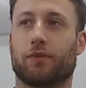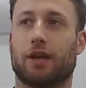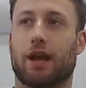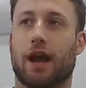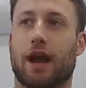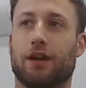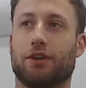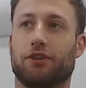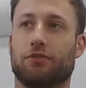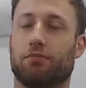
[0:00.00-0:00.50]

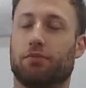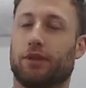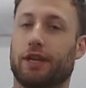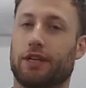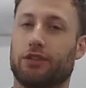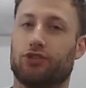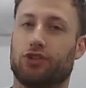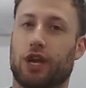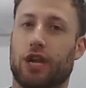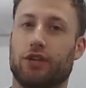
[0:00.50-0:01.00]
how do you
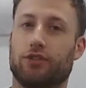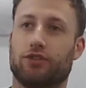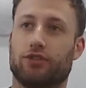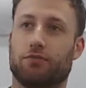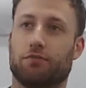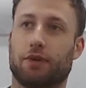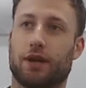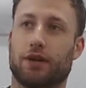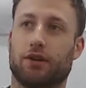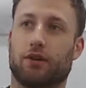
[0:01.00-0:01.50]
play changes
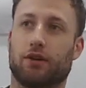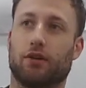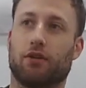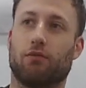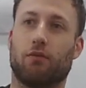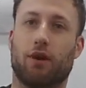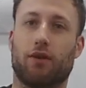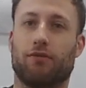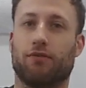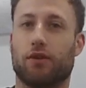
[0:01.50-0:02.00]
better
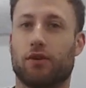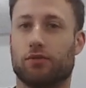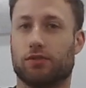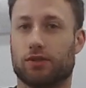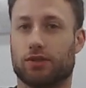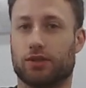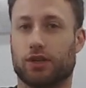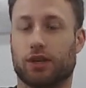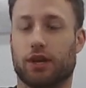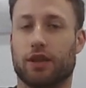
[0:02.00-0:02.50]
while
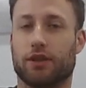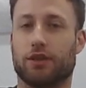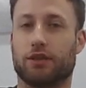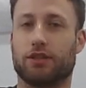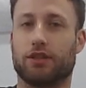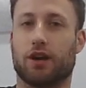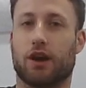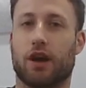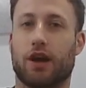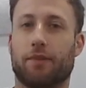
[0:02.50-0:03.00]
focusing on the
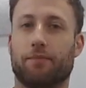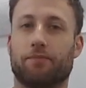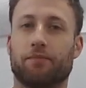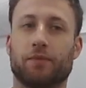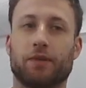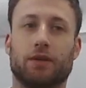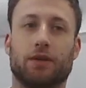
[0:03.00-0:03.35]
time.